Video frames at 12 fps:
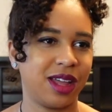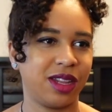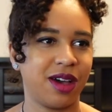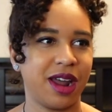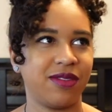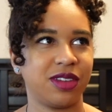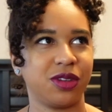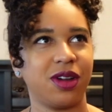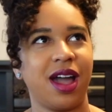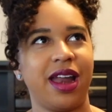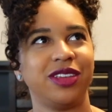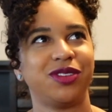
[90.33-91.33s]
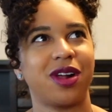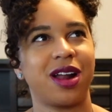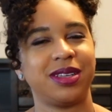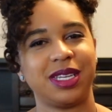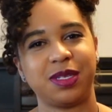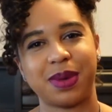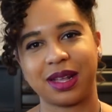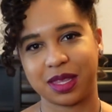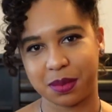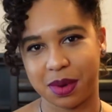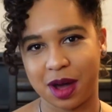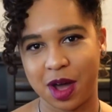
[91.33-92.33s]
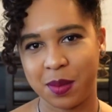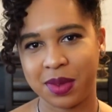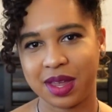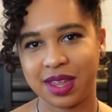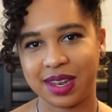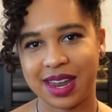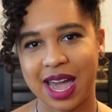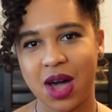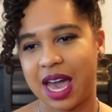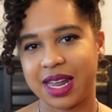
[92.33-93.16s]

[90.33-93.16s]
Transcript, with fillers: a lot of us are kind of starting to suspect the mom now.